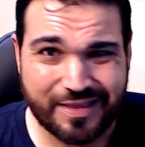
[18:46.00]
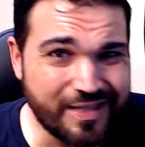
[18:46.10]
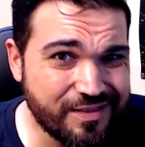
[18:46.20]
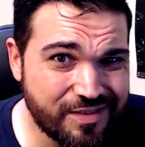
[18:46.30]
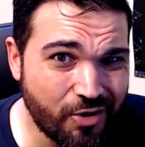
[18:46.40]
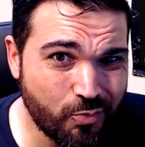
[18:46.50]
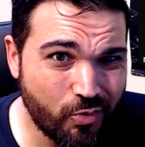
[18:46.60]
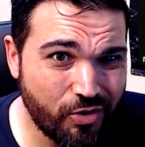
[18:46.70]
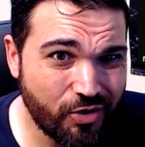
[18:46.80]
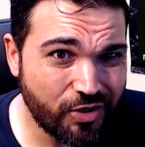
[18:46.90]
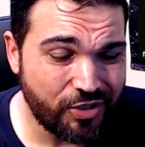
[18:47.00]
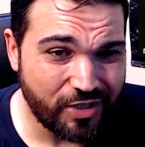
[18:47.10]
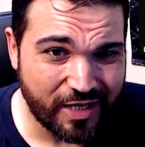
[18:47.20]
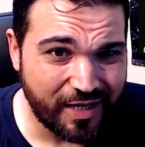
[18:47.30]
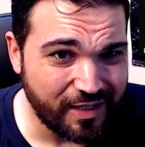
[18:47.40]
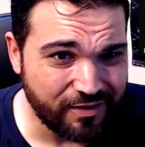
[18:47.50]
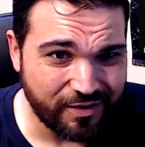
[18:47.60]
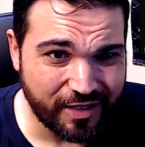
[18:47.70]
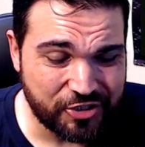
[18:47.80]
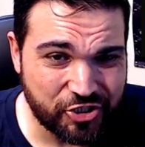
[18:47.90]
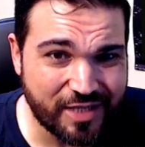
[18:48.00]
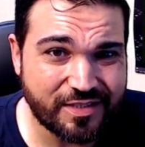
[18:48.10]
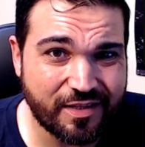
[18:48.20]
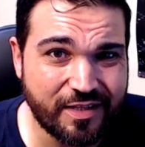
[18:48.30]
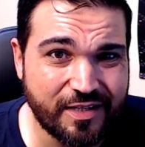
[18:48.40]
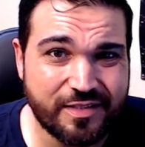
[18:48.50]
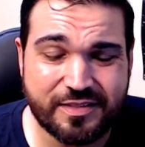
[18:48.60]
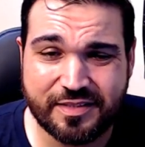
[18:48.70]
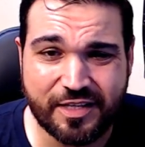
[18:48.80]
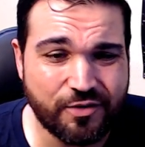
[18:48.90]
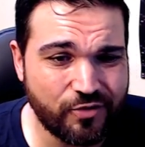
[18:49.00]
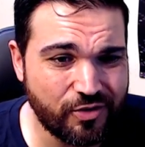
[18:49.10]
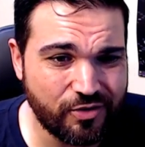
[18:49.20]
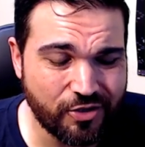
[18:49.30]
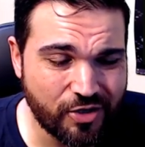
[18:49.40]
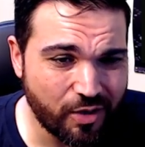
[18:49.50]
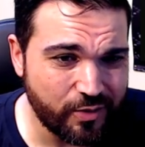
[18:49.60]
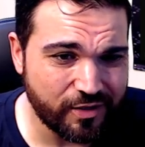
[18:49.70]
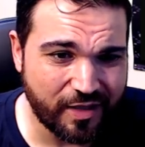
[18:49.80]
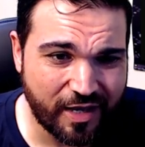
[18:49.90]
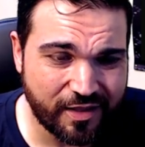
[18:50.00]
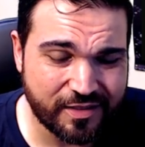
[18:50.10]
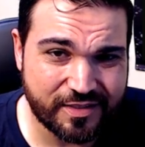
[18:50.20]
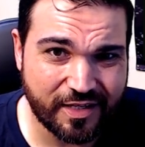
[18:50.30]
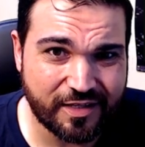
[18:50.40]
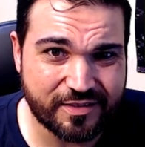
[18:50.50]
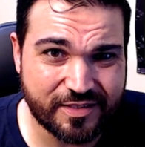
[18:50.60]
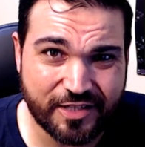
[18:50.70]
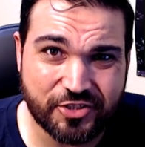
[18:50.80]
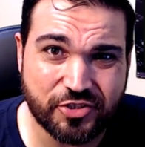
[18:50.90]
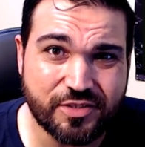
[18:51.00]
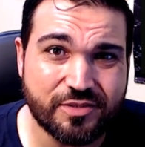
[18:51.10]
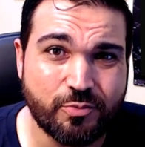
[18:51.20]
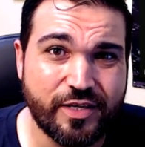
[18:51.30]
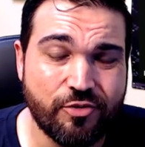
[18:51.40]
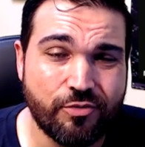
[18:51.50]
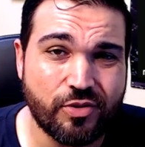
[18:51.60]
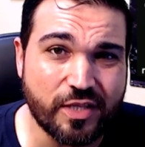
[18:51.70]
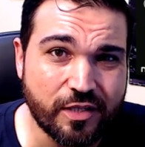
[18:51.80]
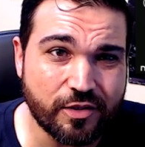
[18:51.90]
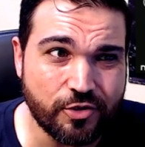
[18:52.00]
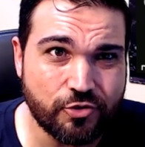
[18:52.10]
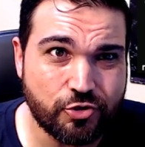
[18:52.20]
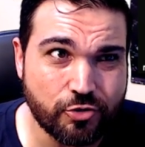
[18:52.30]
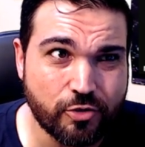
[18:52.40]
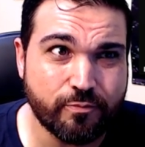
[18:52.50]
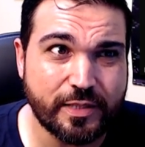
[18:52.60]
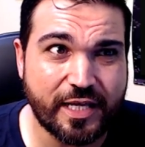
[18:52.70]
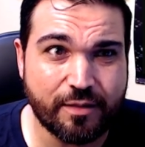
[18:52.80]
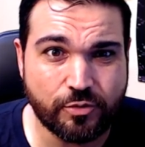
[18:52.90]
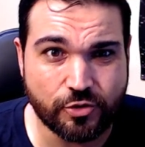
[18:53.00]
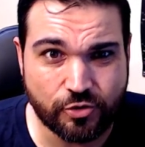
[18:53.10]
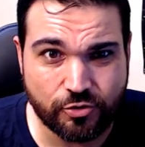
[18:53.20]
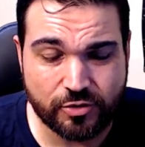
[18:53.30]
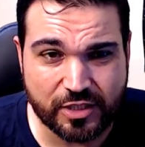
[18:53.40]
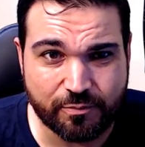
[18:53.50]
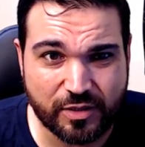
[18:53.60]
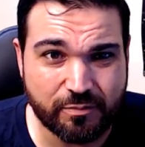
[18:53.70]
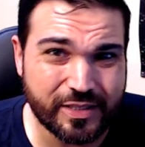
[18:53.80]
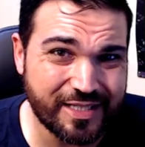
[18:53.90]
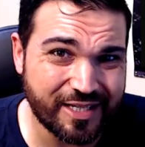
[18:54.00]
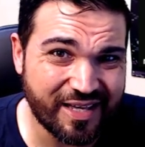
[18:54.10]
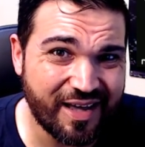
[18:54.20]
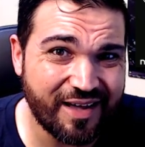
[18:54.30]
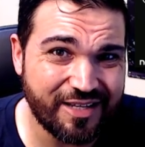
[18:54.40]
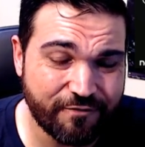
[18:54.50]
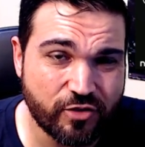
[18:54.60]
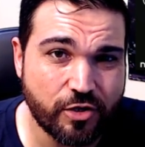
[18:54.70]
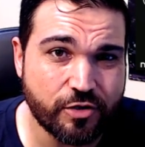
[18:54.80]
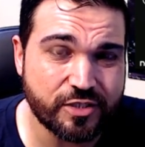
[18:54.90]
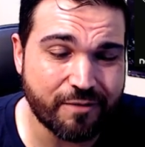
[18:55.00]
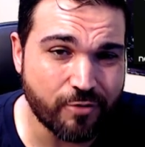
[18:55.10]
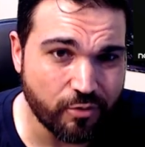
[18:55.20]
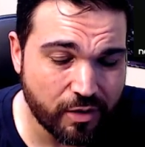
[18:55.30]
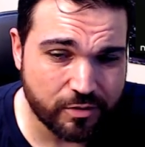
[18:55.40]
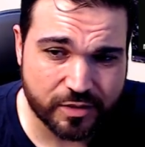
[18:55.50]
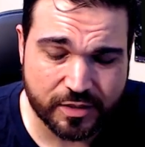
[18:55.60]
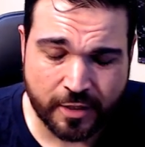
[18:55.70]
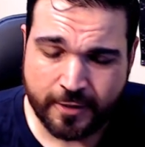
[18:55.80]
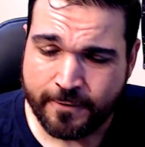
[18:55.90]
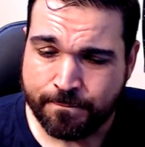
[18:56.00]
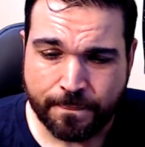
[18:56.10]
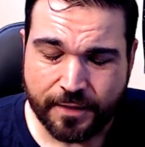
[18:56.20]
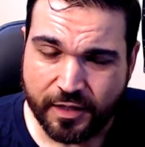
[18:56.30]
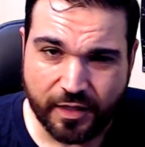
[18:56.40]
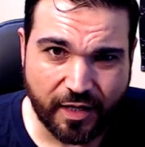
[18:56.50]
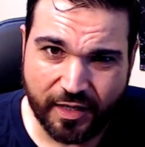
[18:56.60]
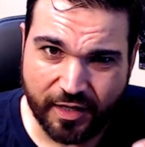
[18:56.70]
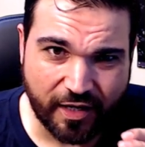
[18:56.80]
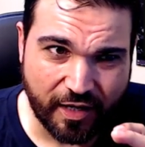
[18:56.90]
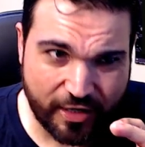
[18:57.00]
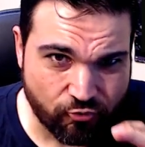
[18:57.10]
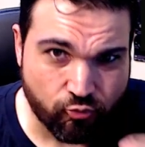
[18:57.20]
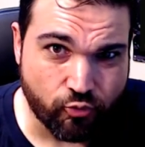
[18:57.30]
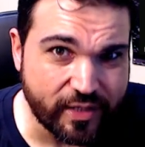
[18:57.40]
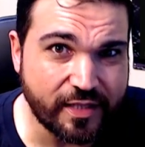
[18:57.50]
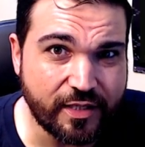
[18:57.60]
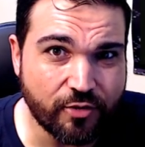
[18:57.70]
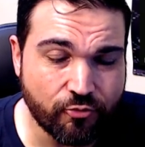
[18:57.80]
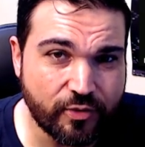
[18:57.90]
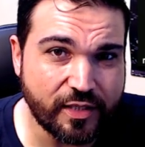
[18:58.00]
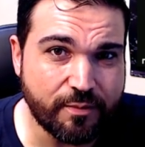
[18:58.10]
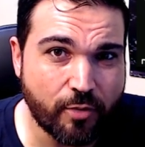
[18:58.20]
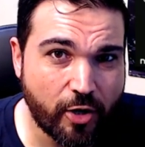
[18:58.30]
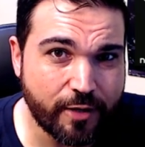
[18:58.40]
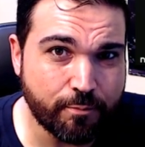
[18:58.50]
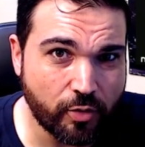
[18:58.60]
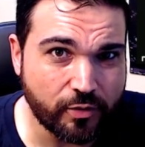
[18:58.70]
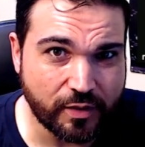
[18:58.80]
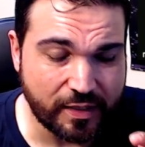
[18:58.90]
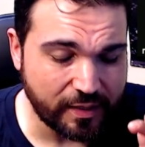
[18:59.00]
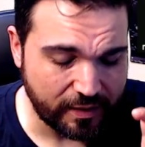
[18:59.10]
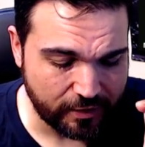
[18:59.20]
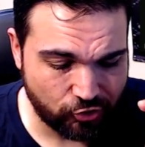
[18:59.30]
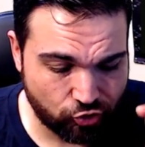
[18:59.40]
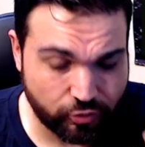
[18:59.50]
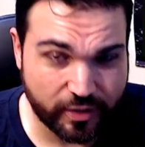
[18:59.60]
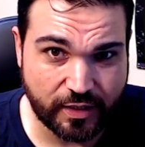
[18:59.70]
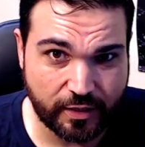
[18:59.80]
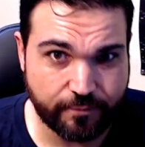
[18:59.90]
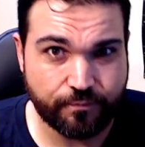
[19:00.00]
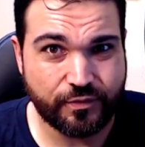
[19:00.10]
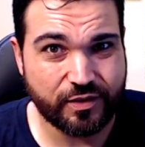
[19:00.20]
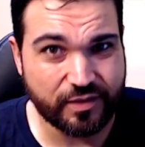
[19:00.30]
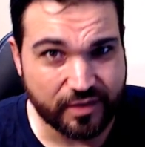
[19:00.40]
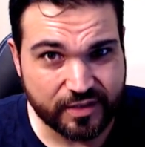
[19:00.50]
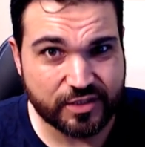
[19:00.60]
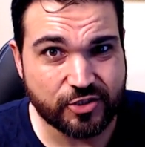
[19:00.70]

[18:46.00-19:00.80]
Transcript: Things don't work. You can't adjust things. Then you you go into other sec sections where you think that you should have been able to do something, but you can't. You have to go somewhere else. It, it's really, really mind-bogglingly tricky. This